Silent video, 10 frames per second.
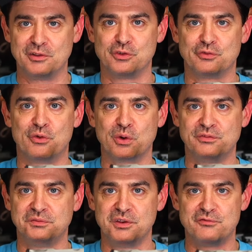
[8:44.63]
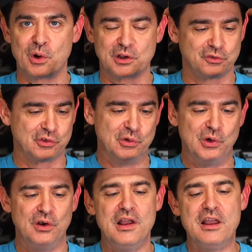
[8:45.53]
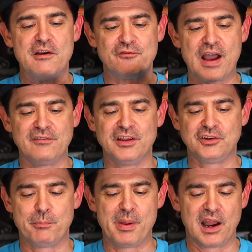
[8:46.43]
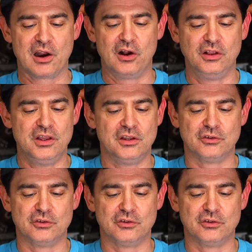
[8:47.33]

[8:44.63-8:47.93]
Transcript: This is a 454 Casull, 5-inch barrel,